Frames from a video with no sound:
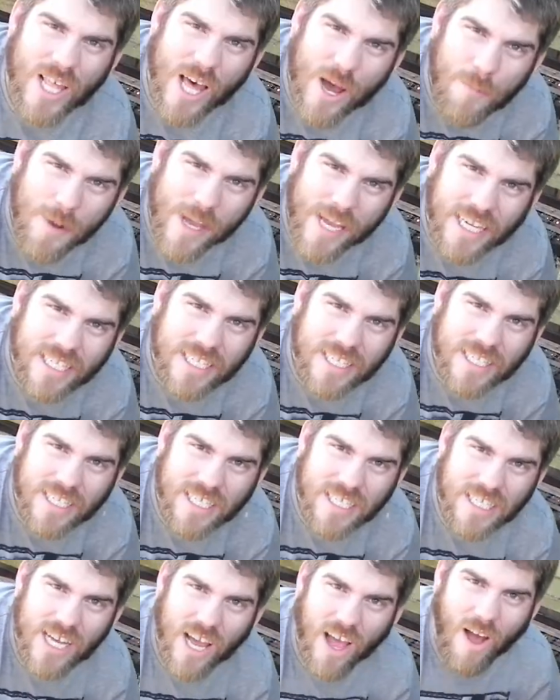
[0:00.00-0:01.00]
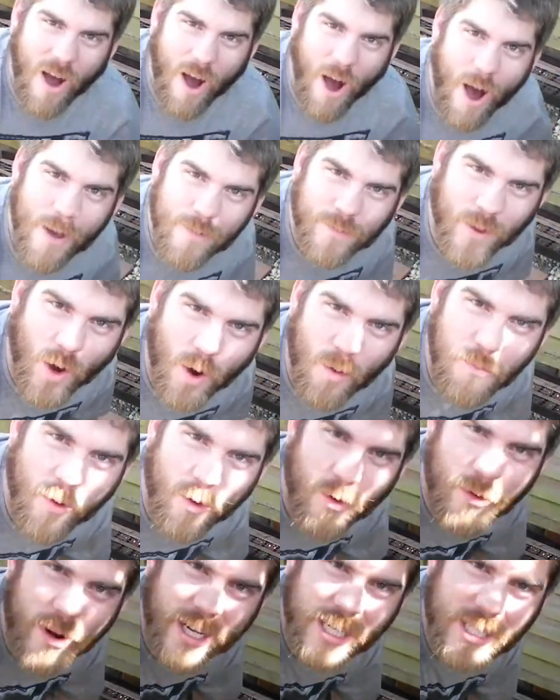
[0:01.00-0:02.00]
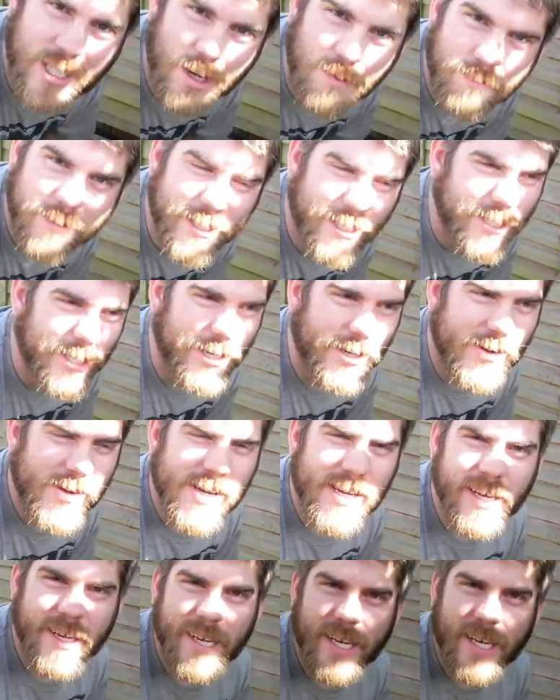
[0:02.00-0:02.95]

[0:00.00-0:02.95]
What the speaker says: So that means I've got a boring job to do.